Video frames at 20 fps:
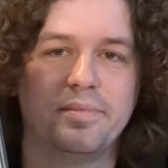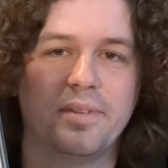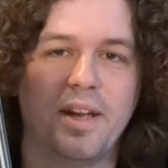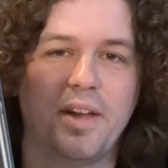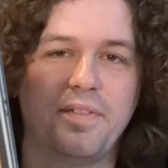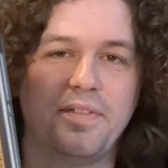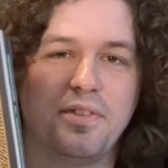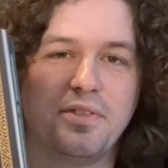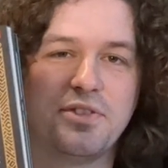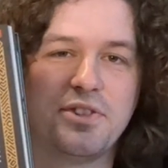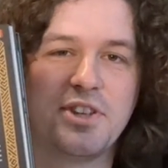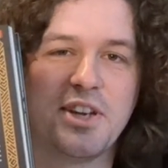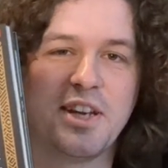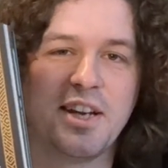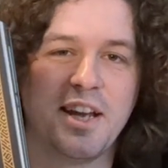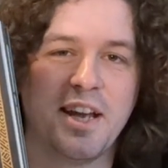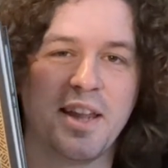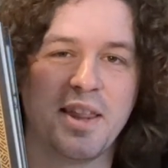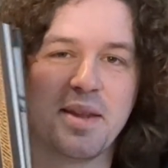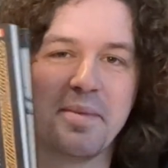If you've seen
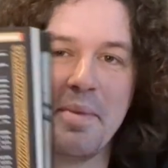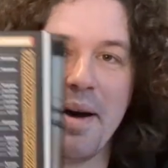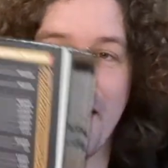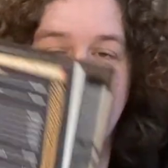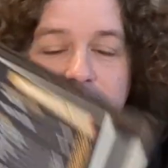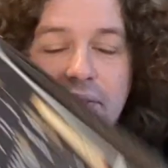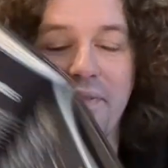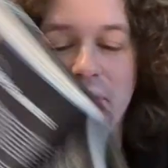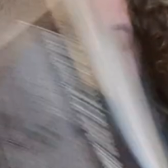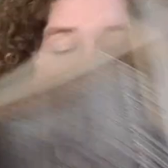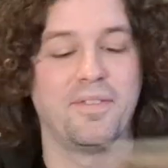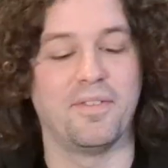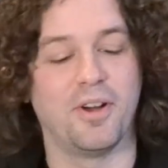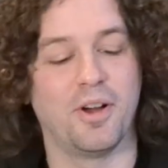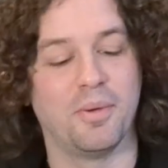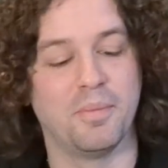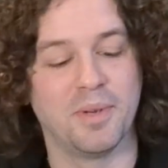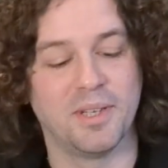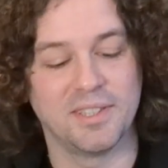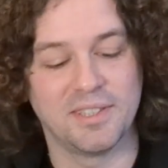it in the Battle of 5
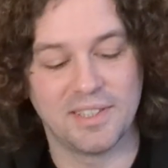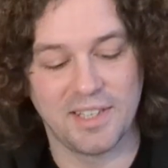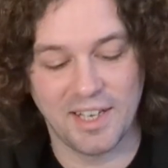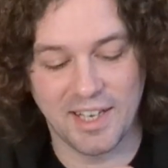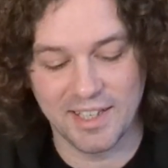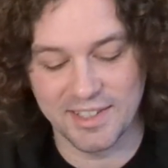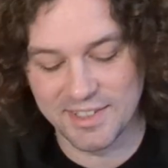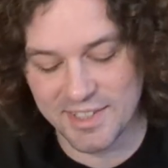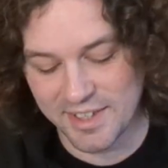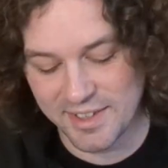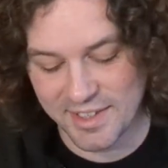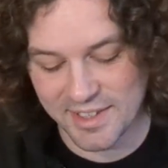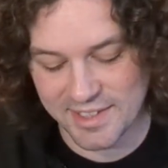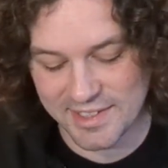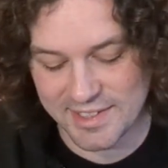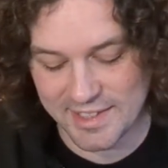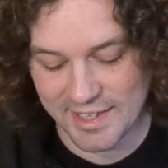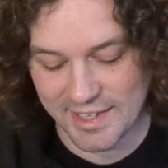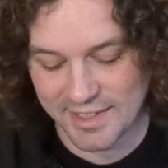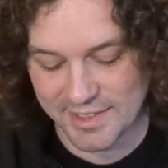Armies, it's in
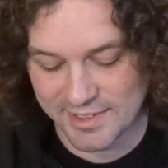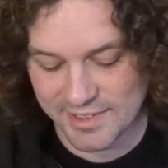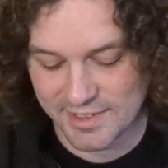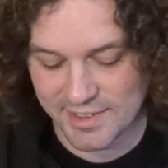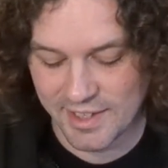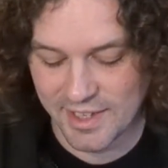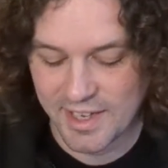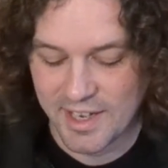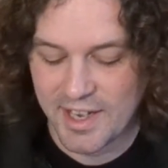this list,